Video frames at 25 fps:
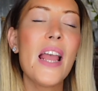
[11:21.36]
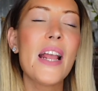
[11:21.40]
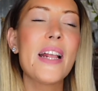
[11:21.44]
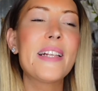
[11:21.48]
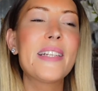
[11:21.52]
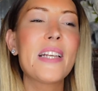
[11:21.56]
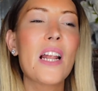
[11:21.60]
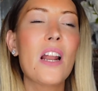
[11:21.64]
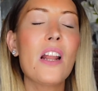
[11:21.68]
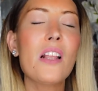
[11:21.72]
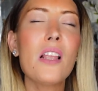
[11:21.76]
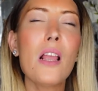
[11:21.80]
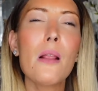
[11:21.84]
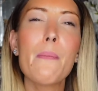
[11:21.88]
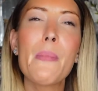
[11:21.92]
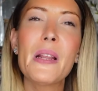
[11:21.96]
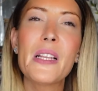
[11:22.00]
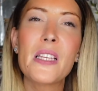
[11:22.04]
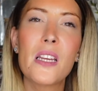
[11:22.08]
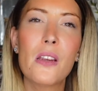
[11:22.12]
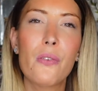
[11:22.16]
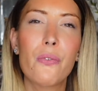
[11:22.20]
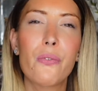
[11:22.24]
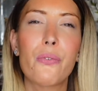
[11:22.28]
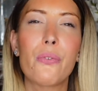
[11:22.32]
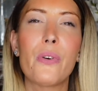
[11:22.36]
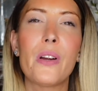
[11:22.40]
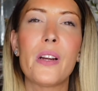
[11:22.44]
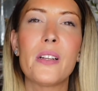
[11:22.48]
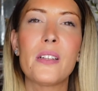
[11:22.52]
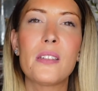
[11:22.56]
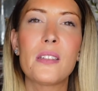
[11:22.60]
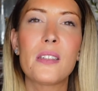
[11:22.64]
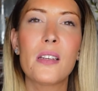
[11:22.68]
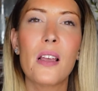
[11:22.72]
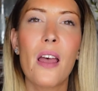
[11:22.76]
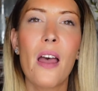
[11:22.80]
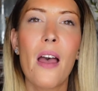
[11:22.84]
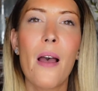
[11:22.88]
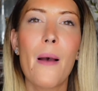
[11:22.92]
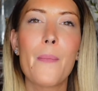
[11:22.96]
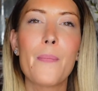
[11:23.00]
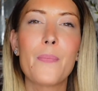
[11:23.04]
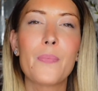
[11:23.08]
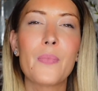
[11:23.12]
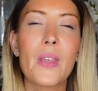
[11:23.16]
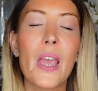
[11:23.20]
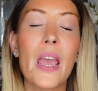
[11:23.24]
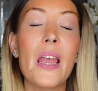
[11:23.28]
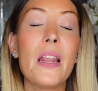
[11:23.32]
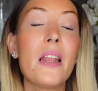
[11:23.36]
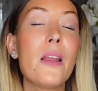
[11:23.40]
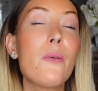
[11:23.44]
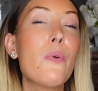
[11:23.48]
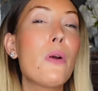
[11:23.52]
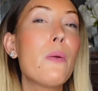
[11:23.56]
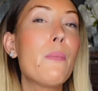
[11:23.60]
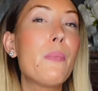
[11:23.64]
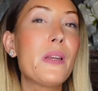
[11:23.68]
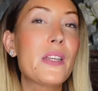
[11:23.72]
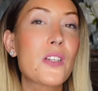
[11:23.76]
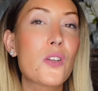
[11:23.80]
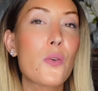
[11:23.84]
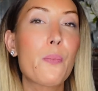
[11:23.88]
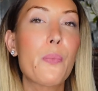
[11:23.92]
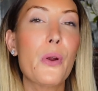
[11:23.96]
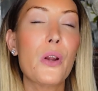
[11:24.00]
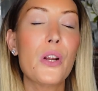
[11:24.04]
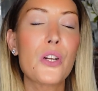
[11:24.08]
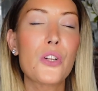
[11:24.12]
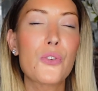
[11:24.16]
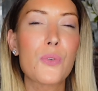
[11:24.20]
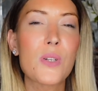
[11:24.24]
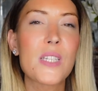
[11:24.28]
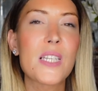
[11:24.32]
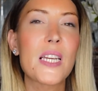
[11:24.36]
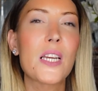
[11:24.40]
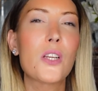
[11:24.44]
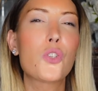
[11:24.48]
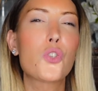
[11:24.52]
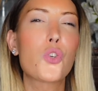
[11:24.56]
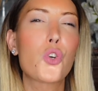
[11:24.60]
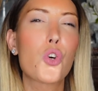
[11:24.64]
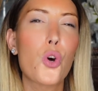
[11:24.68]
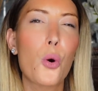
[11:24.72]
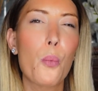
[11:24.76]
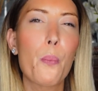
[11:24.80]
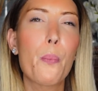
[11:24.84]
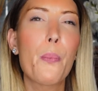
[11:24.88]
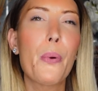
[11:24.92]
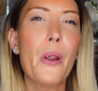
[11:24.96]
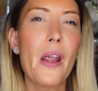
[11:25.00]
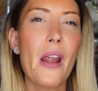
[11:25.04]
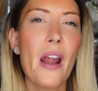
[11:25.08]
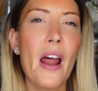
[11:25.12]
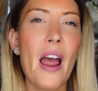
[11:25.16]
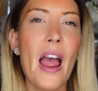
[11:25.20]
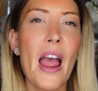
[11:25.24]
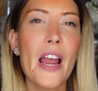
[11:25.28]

It's a little bit different, and it would be super interesting to compare